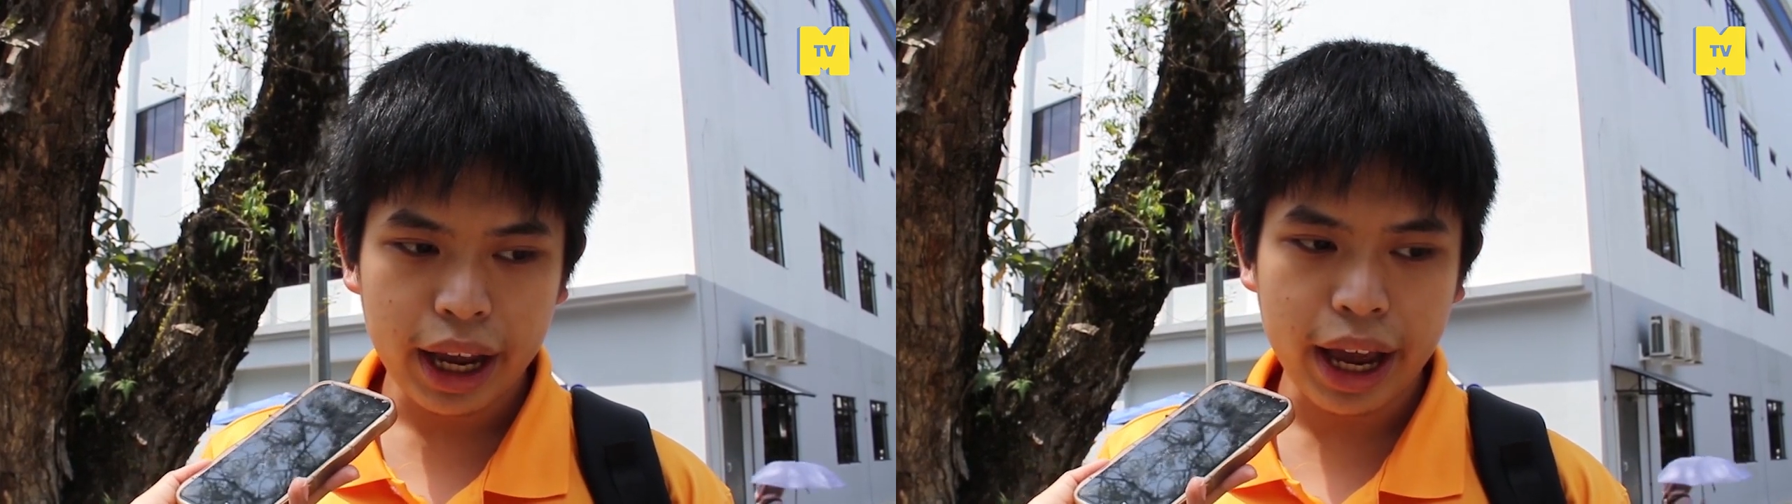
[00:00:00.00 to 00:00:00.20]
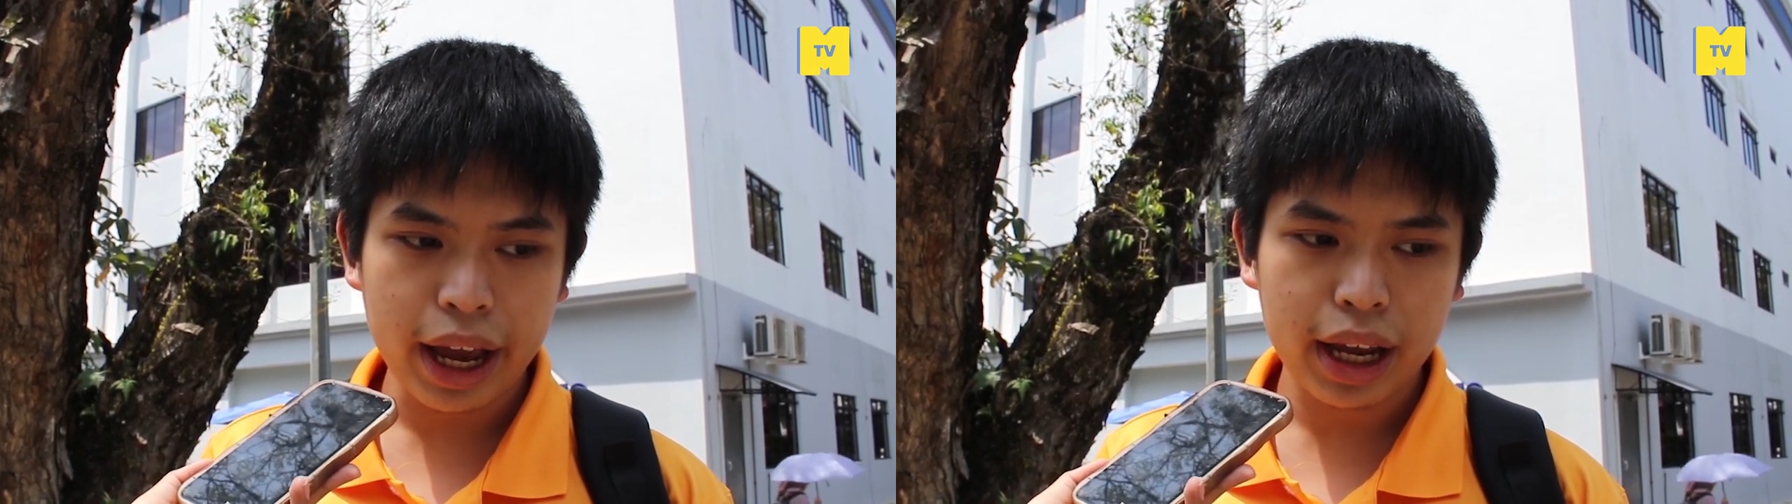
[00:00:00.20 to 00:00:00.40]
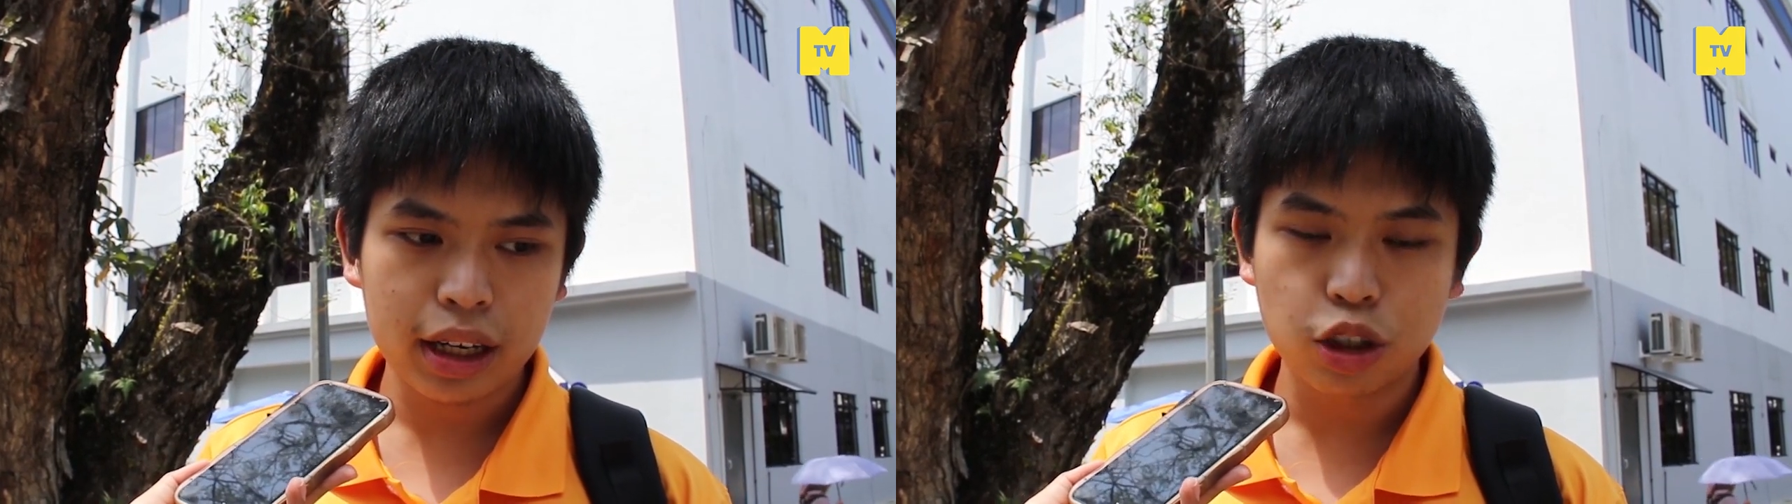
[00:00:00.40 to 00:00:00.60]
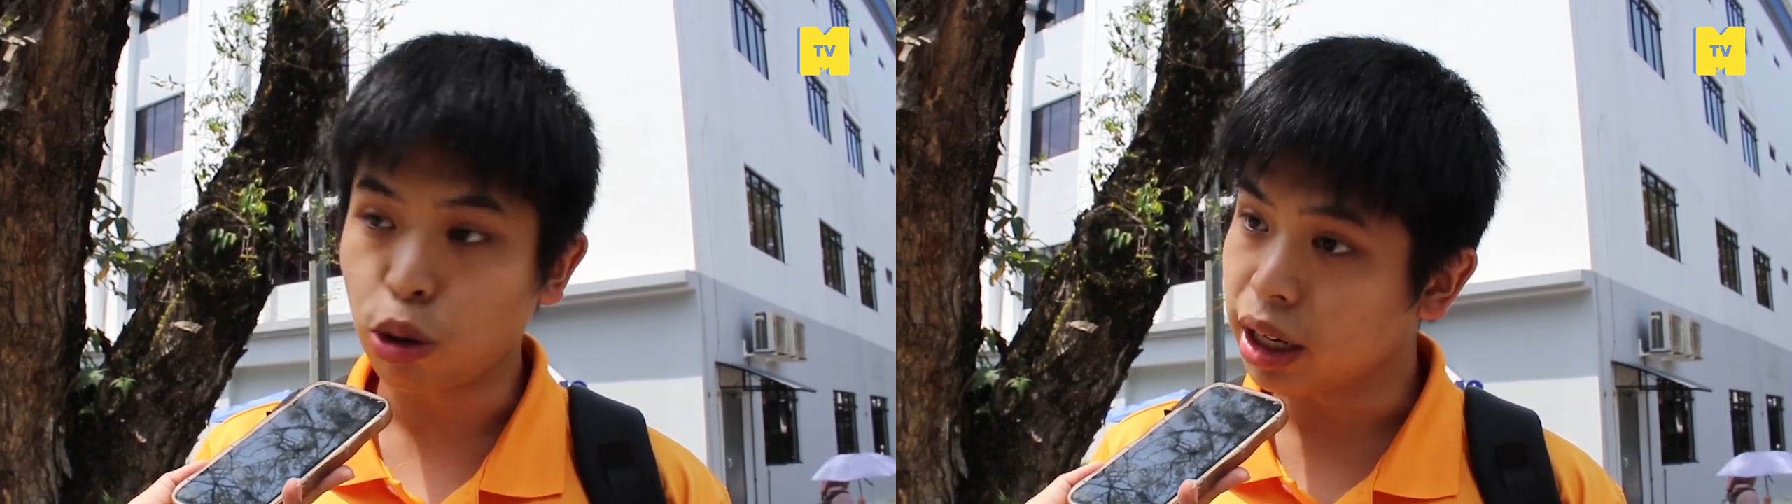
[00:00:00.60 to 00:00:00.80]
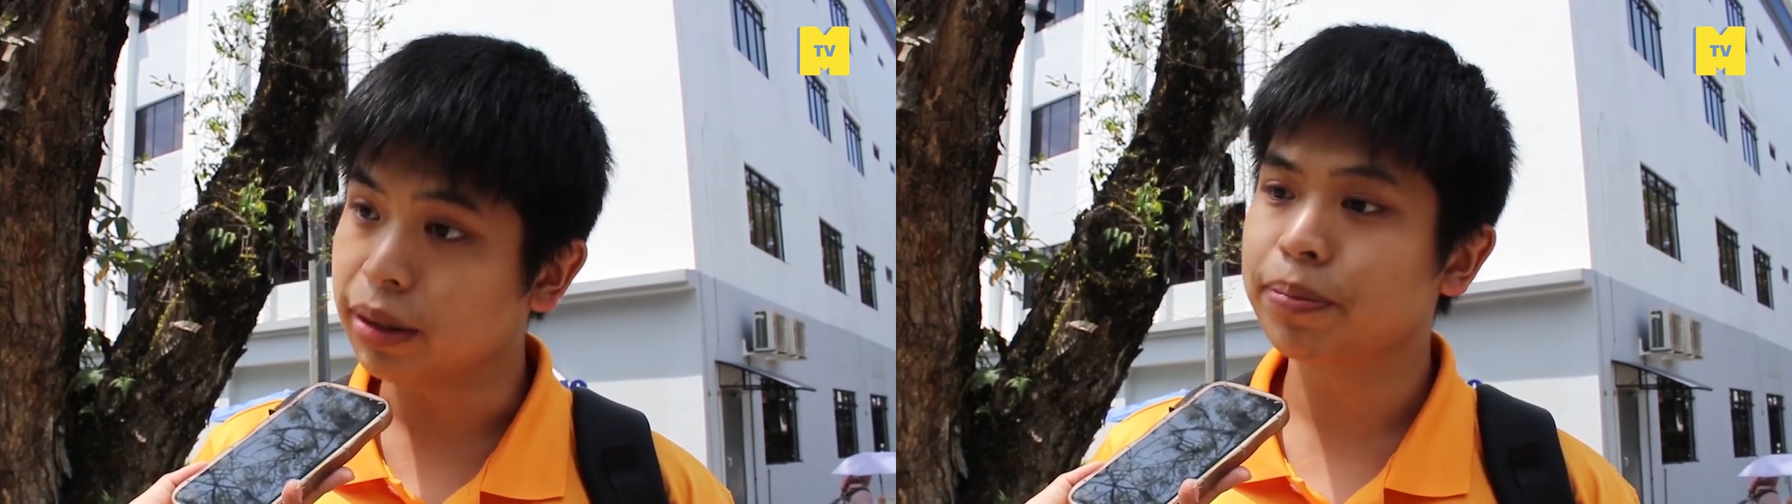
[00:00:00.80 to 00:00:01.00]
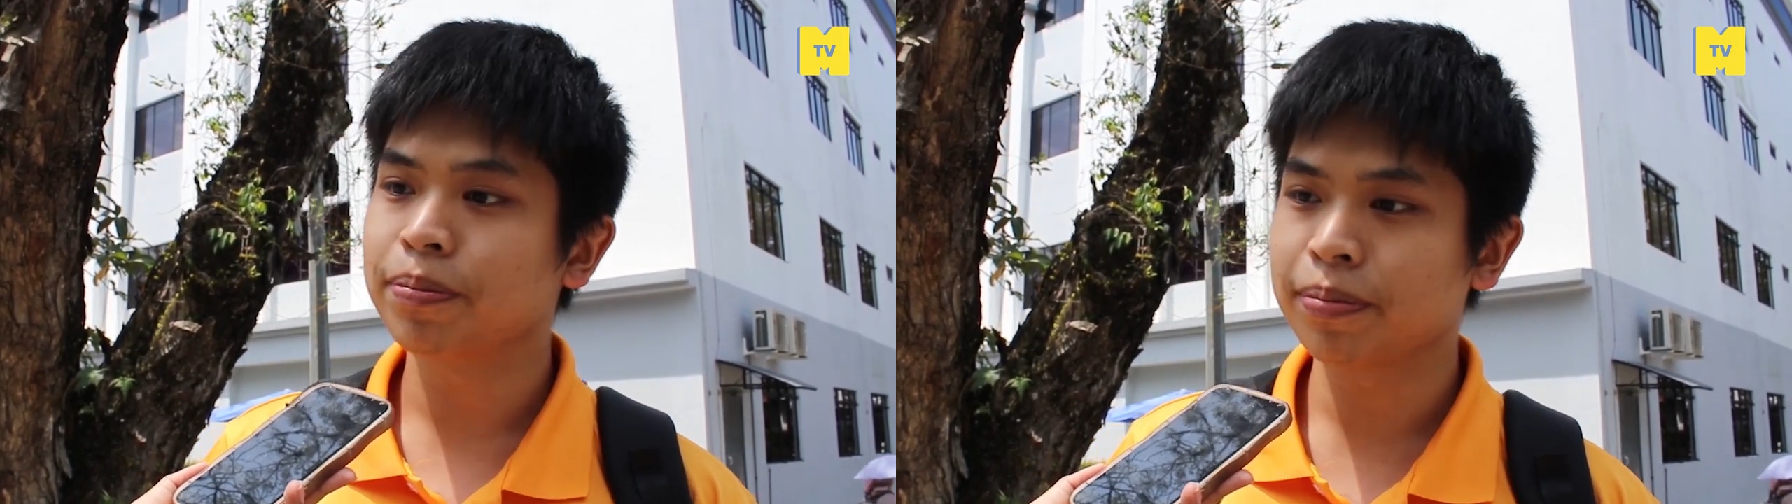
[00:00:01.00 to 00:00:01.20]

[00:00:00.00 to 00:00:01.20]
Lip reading: and Jordan.